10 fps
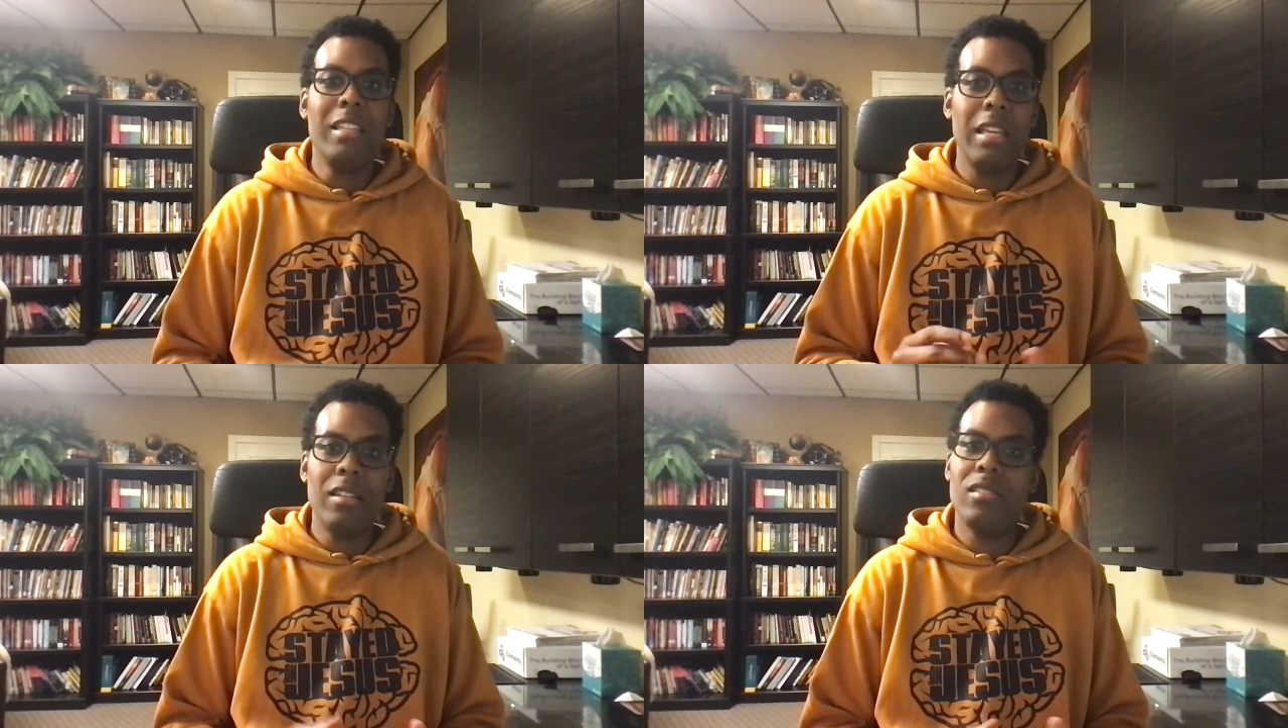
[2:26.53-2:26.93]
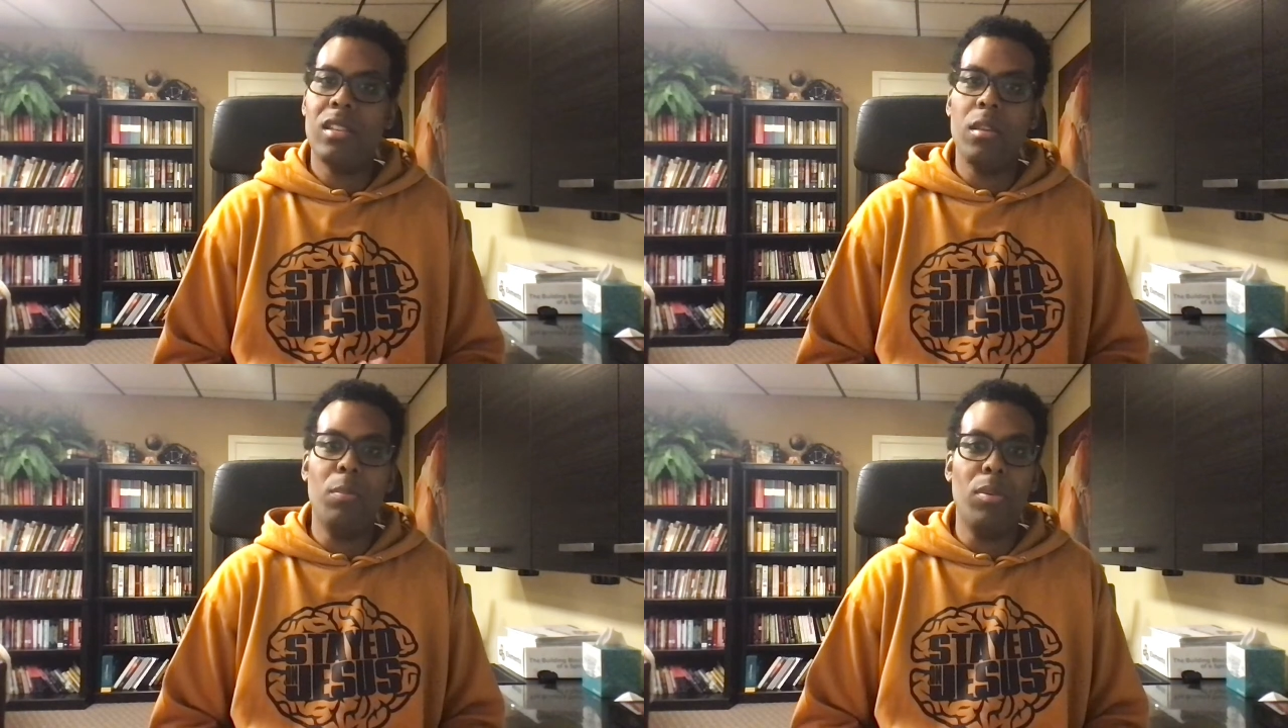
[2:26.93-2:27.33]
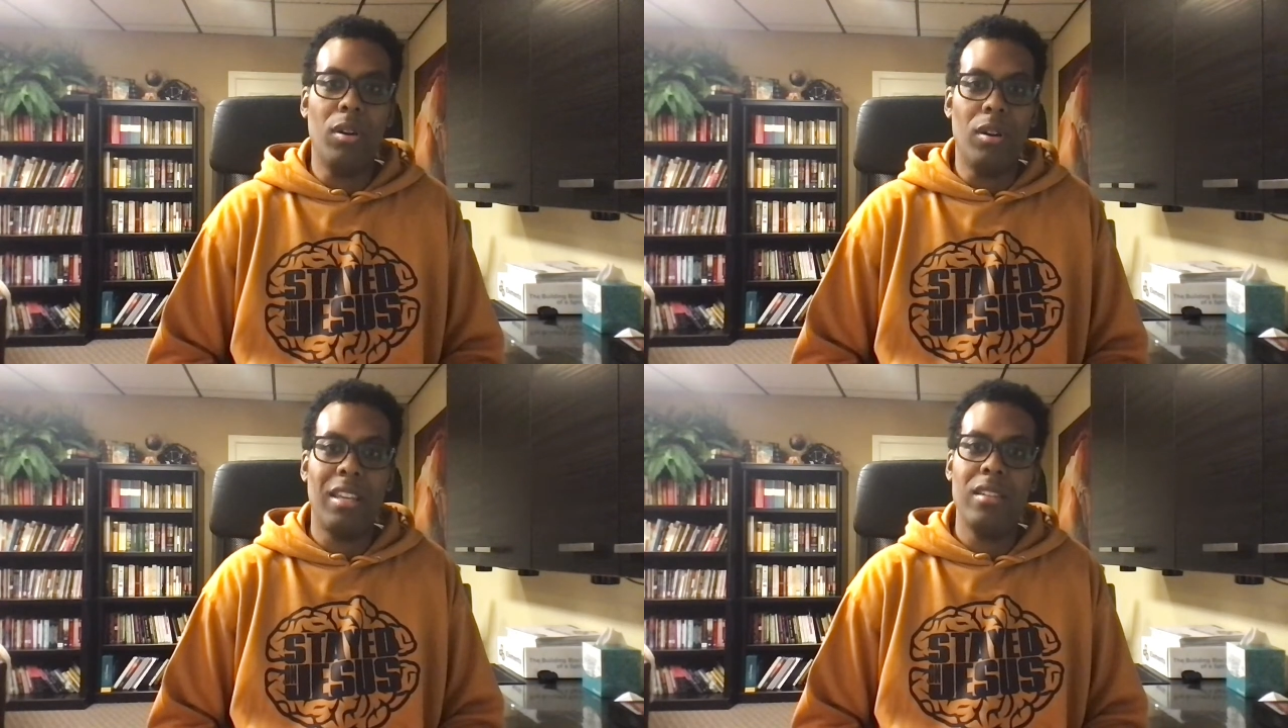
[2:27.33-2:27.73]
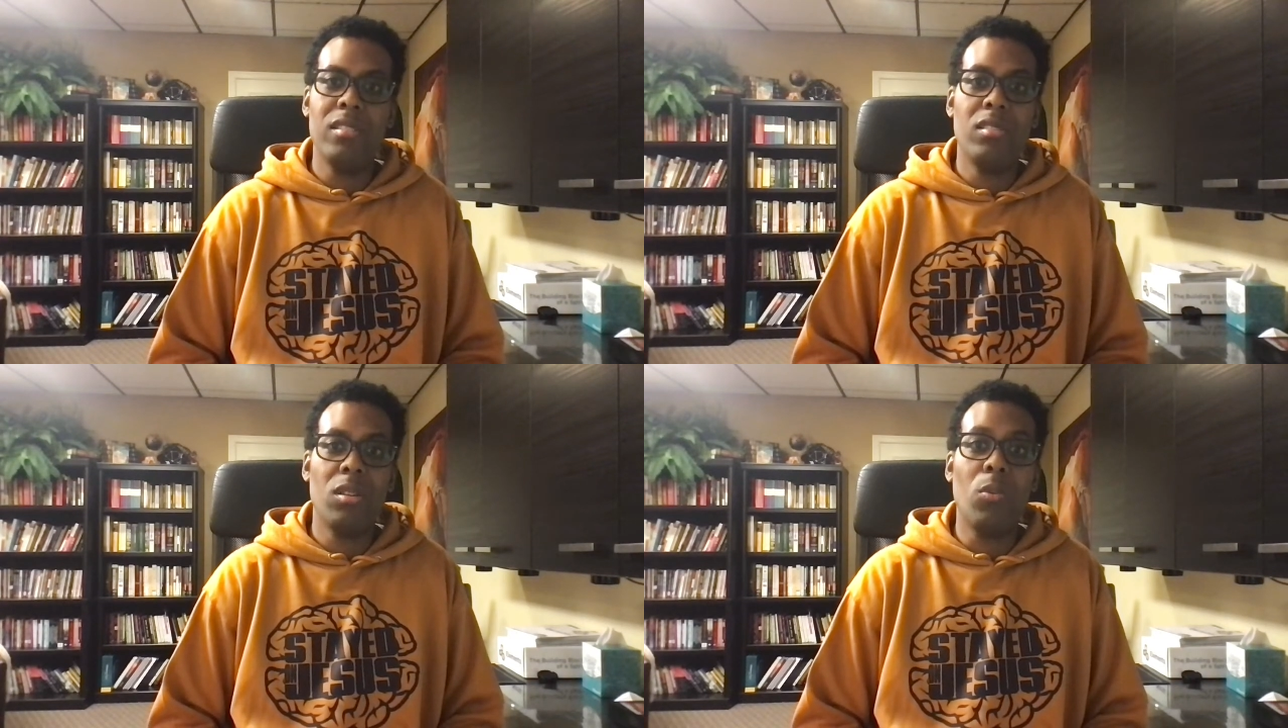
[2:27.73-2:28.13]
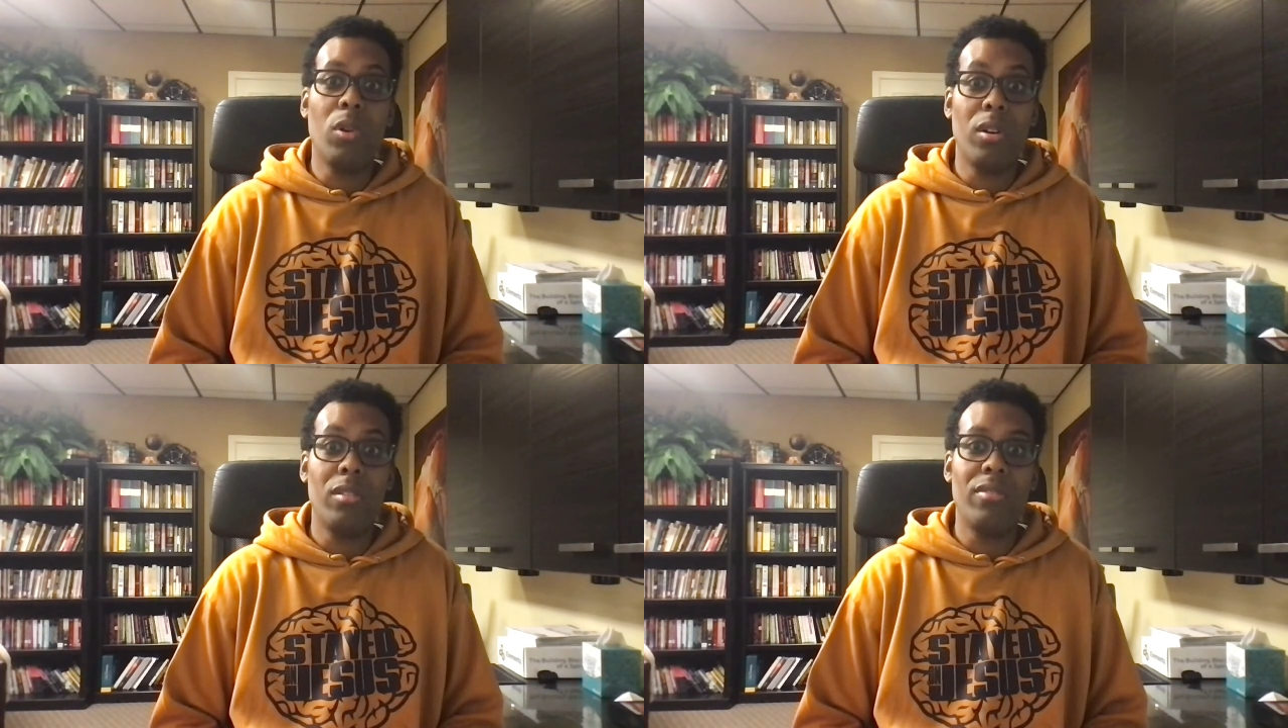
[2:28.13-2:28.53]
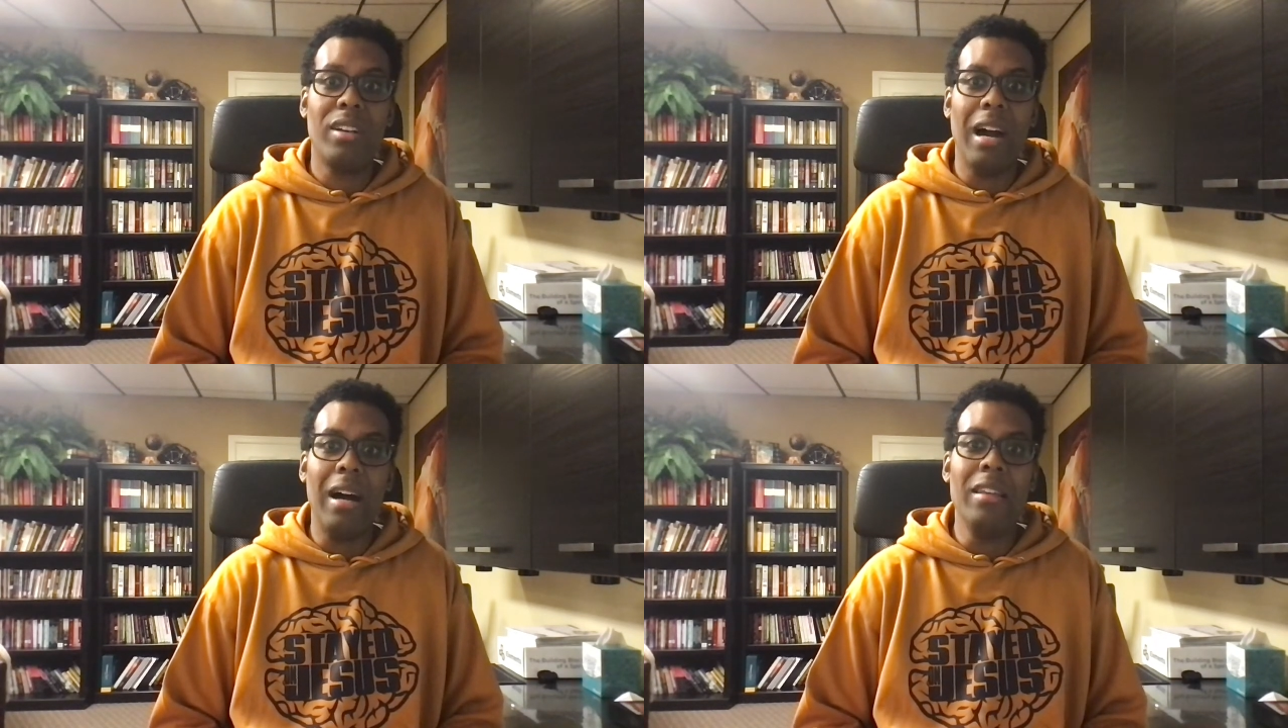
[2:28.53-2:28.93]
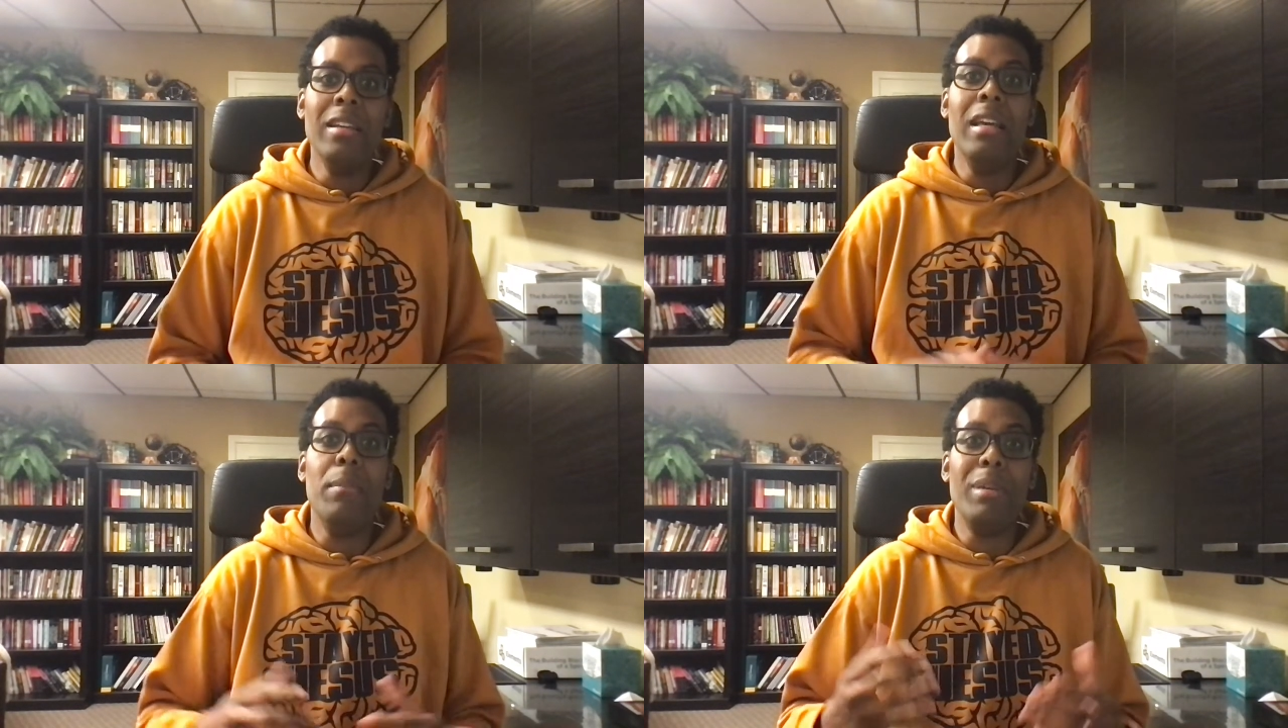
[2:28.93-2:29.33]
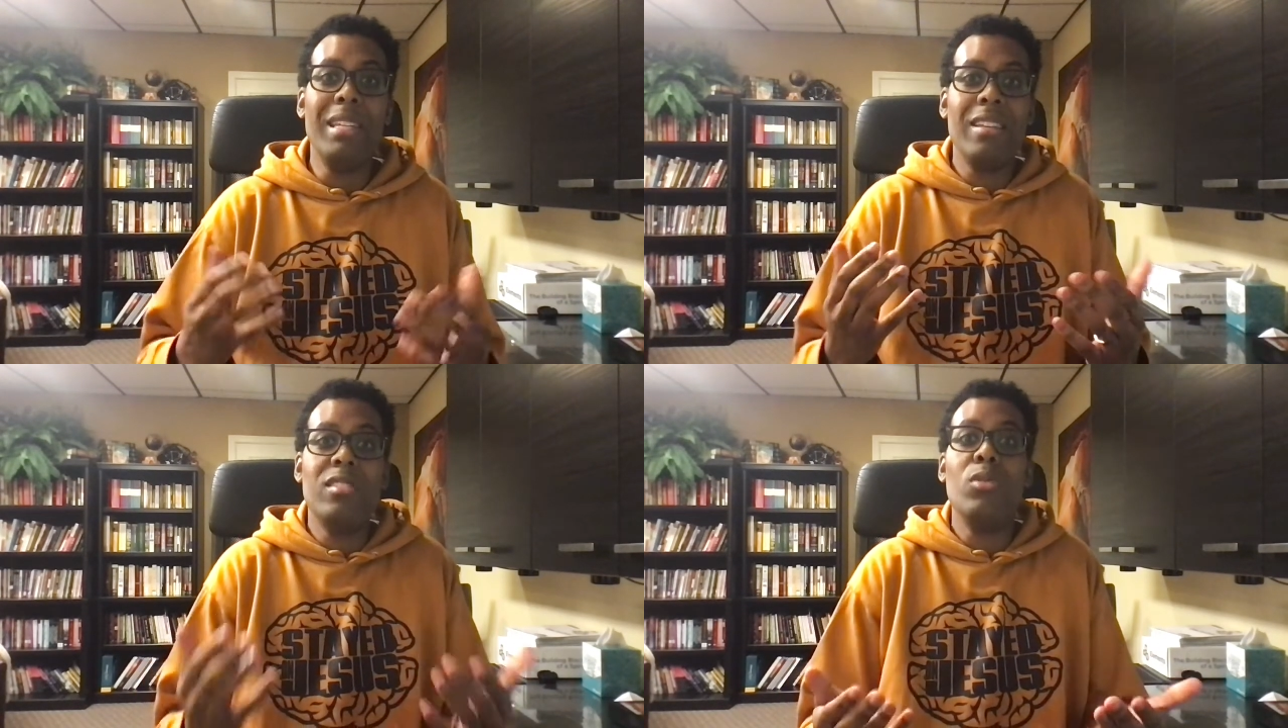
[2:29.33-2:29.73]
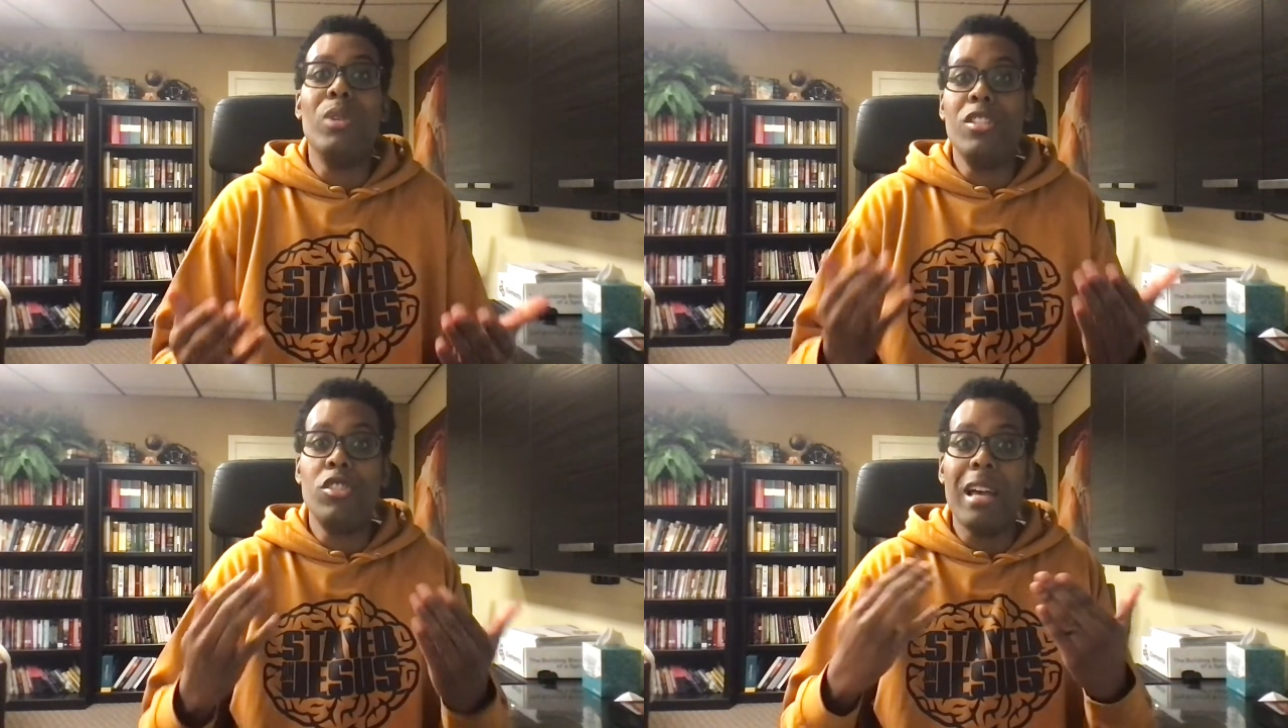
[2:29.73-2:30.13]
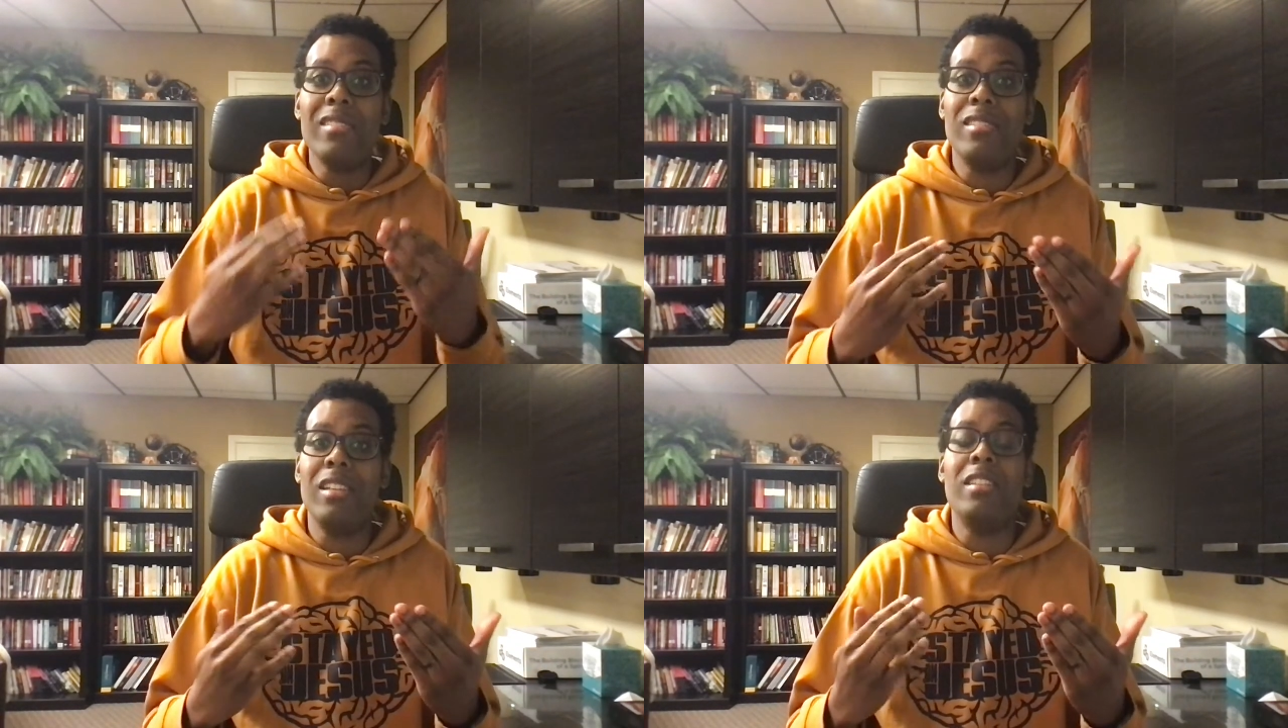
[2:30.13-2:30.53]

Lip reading: get into the book, get into the Word of God, and begin to ingest it.